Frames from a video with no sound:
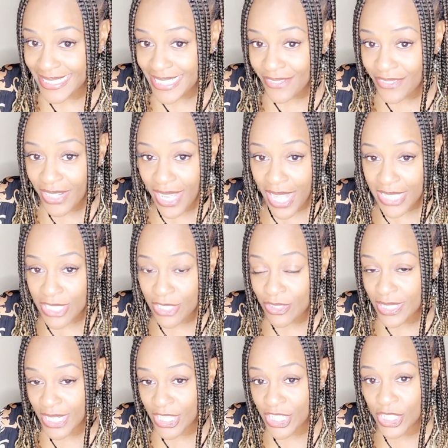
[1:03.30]
of a
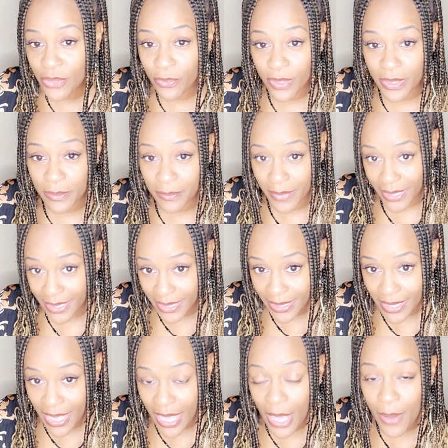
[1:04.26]
consultation with me,
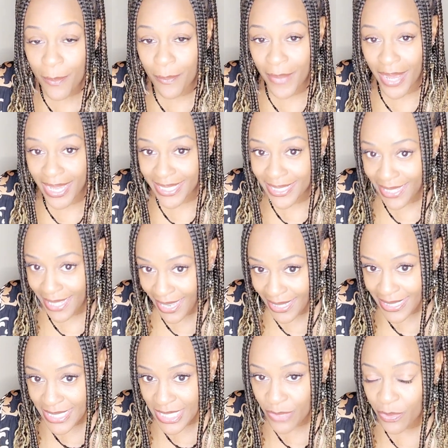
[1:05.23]
my
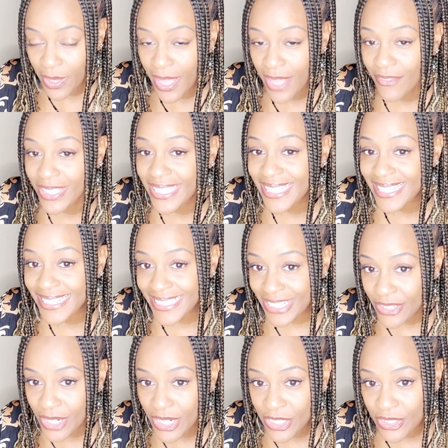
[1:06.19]
clients will have a clear
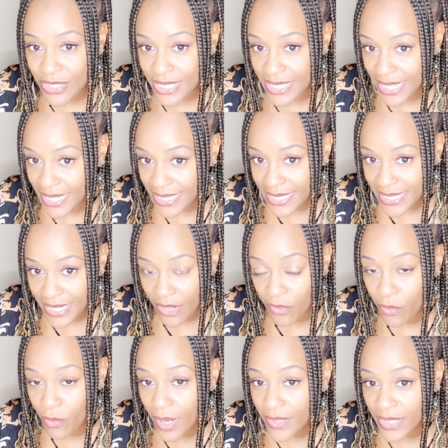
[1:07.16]
understanding of
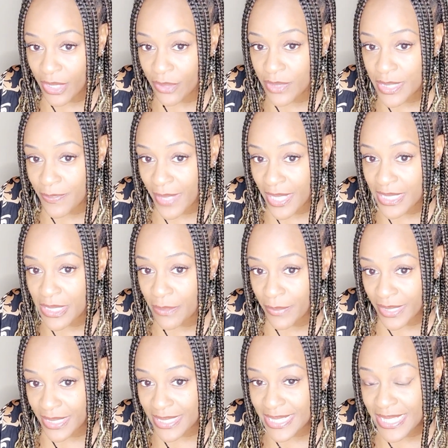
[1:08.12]
what their
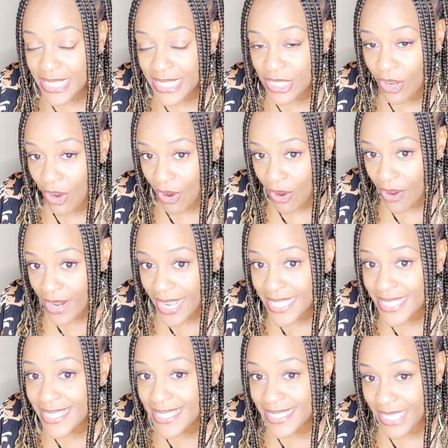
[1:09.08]
responsibilities are as
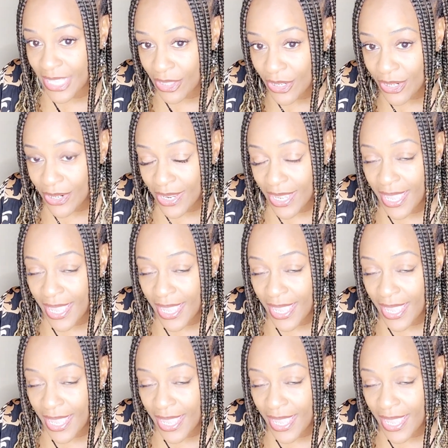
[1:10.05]
a seller